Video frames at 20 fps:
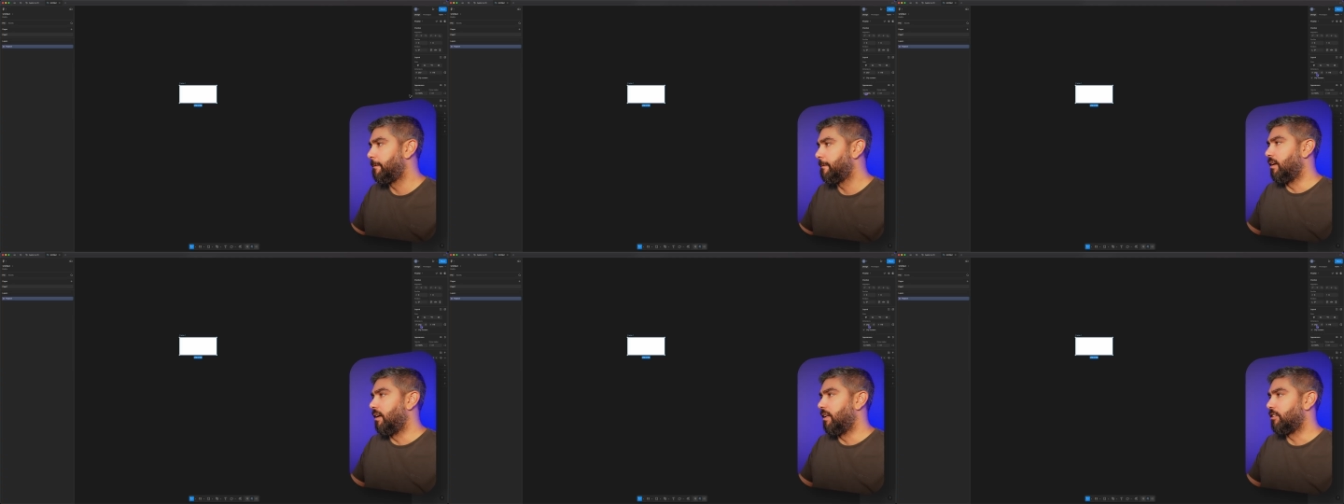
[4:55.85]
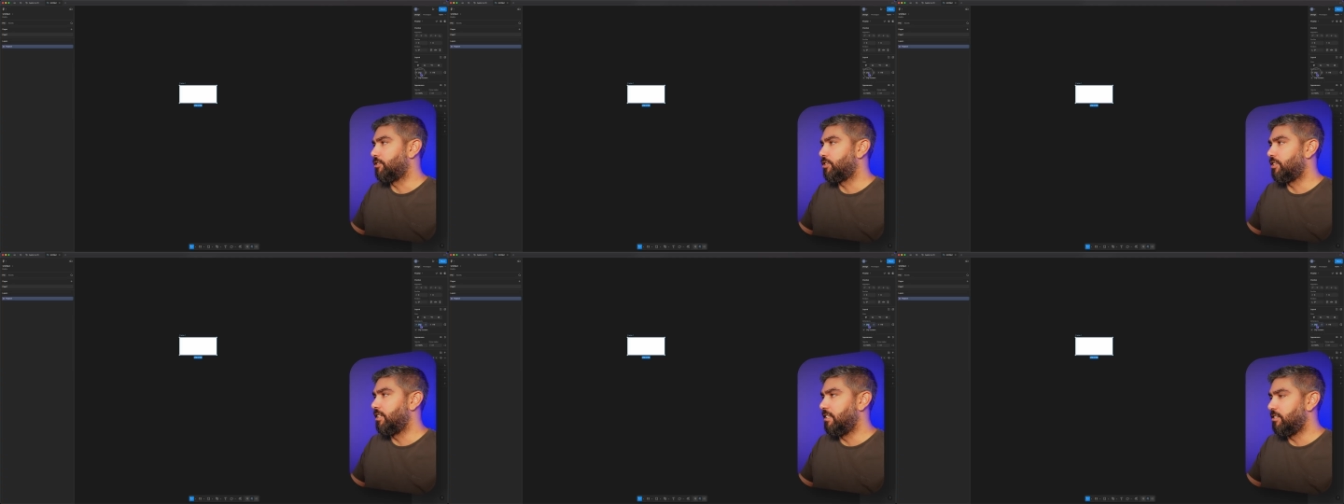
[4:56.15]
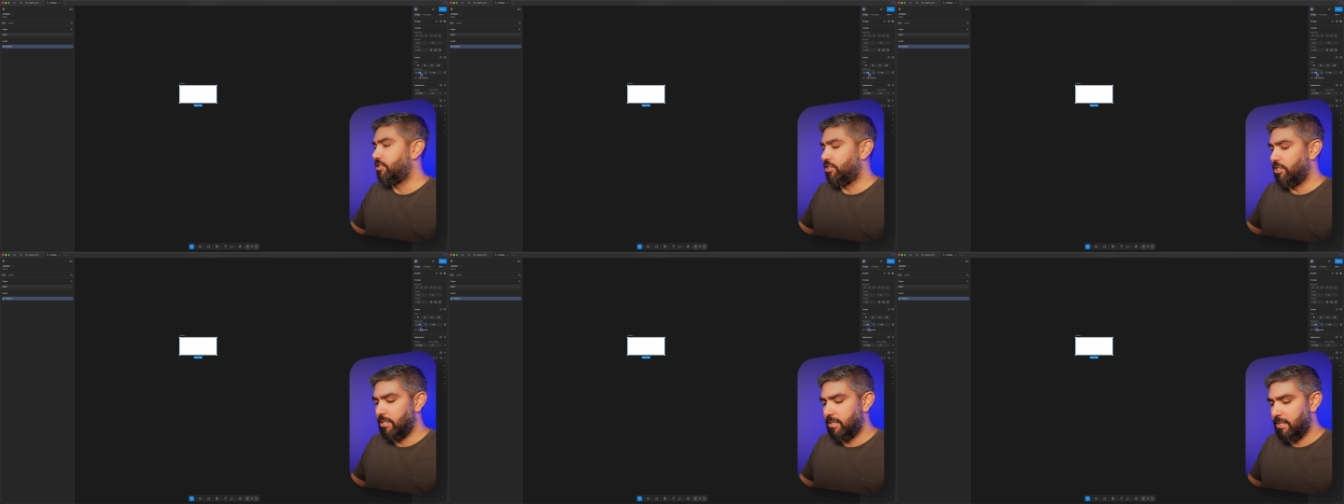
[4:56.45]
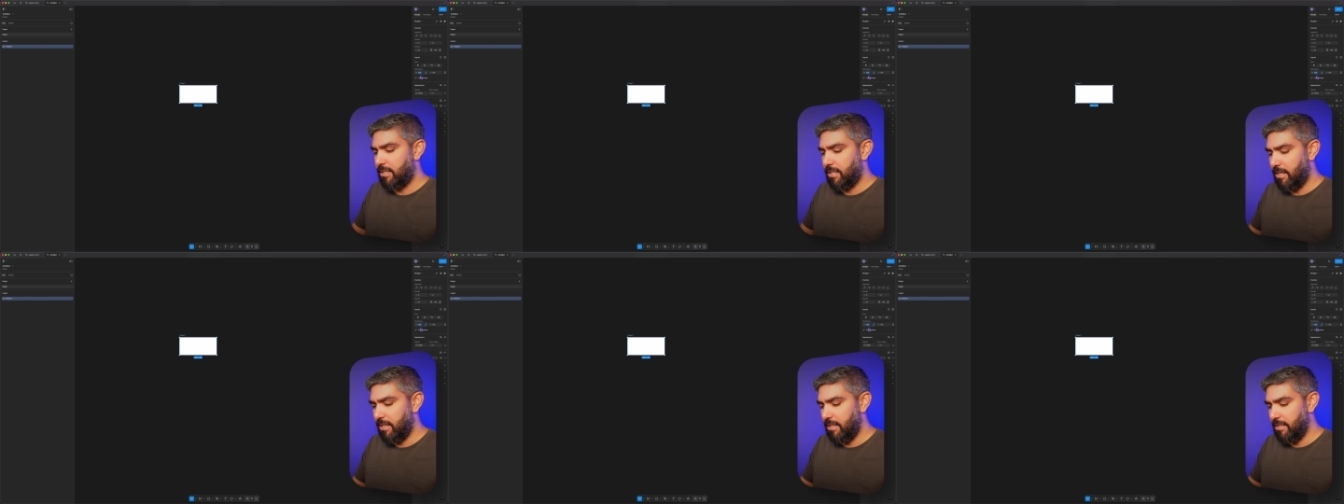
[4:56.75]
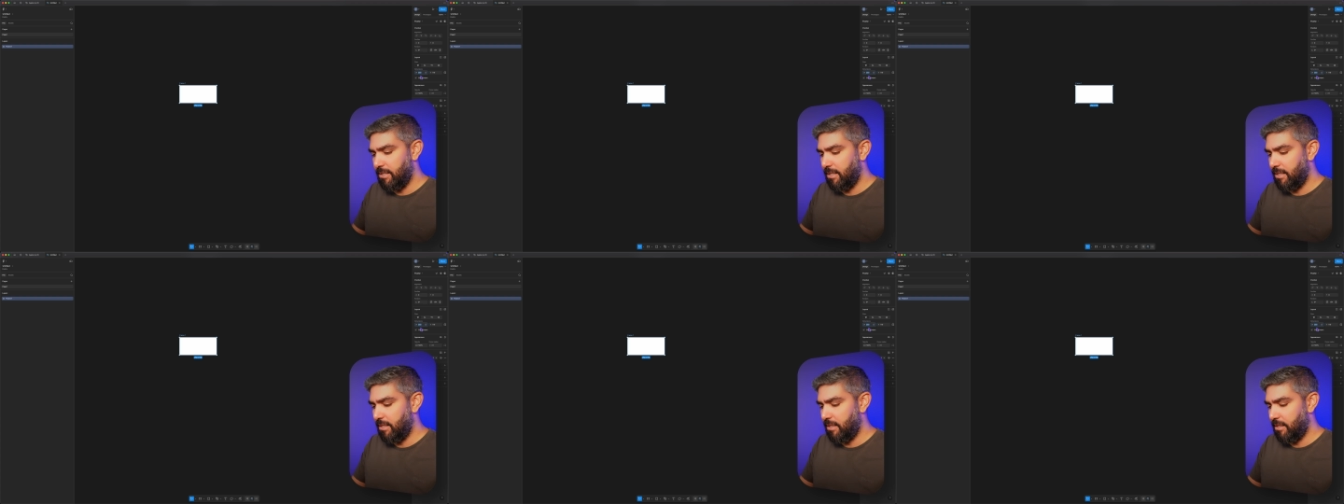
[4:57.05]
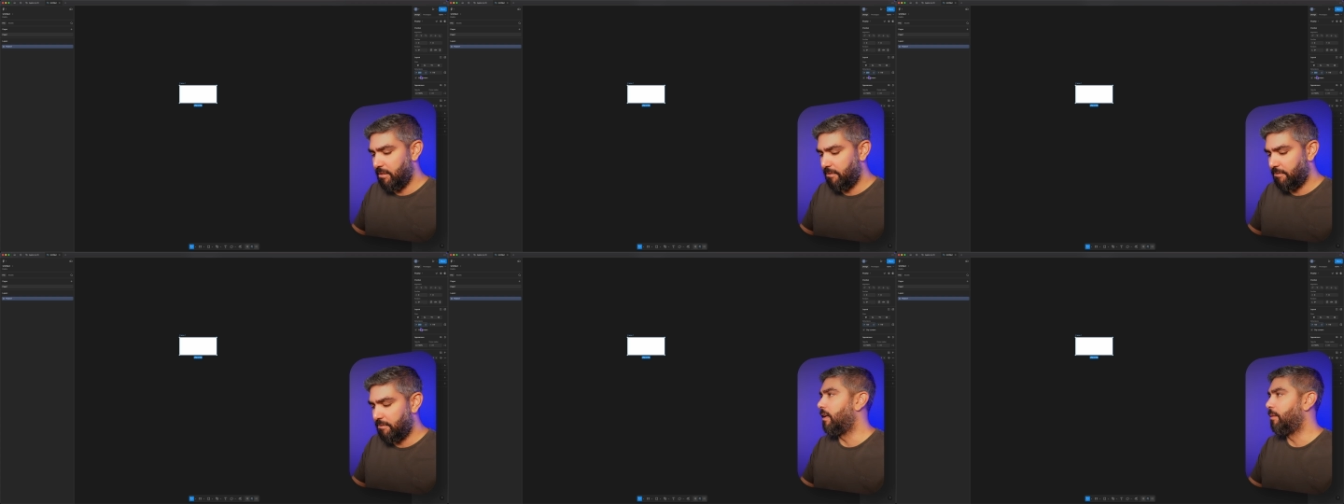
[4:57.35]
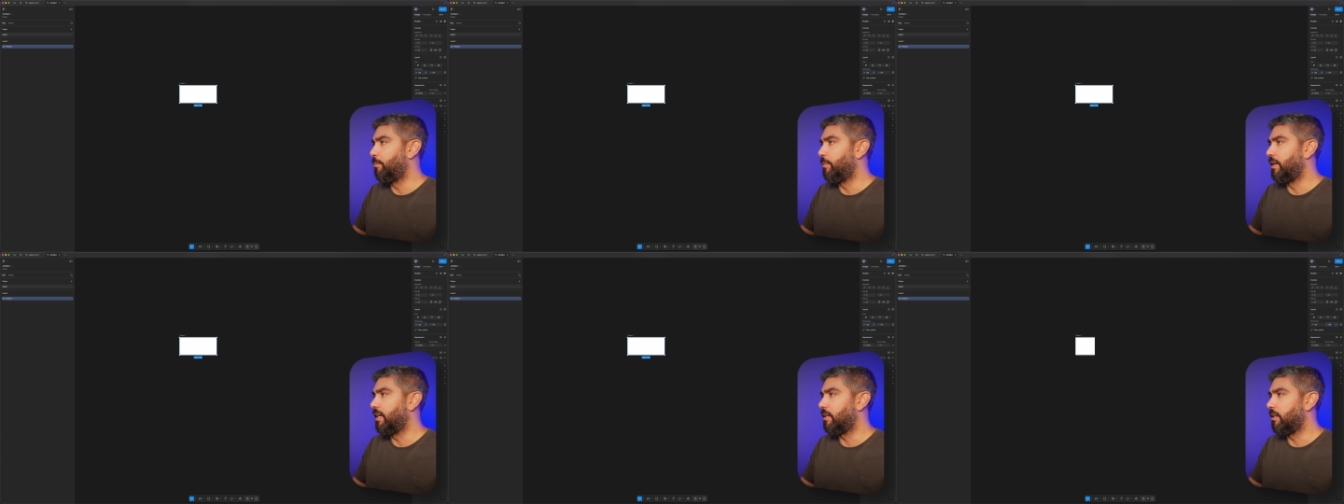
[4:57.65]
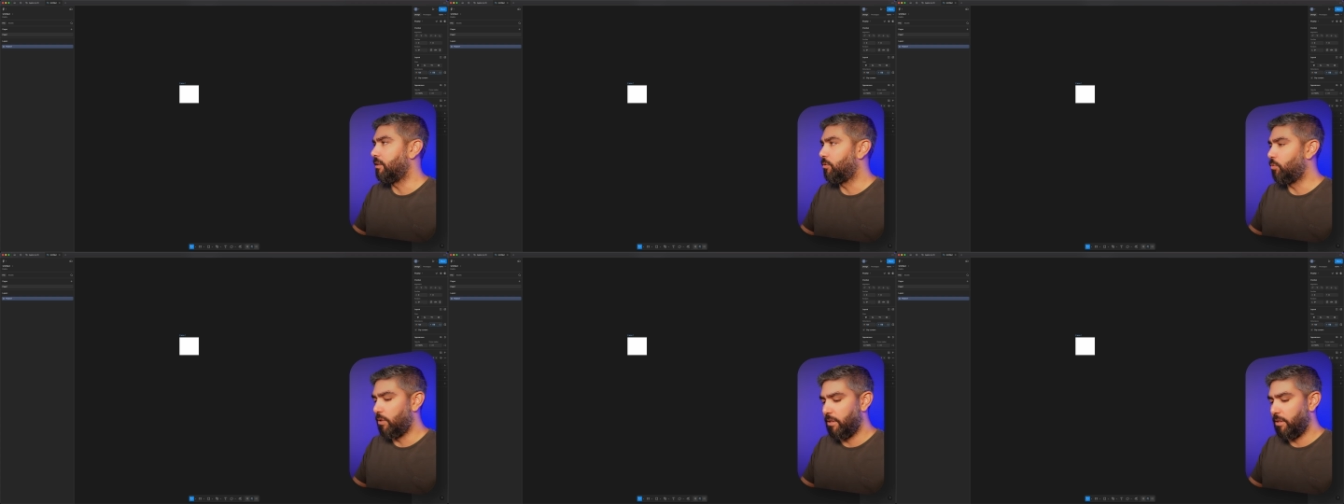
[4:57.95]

I'll change the size here. I'll make it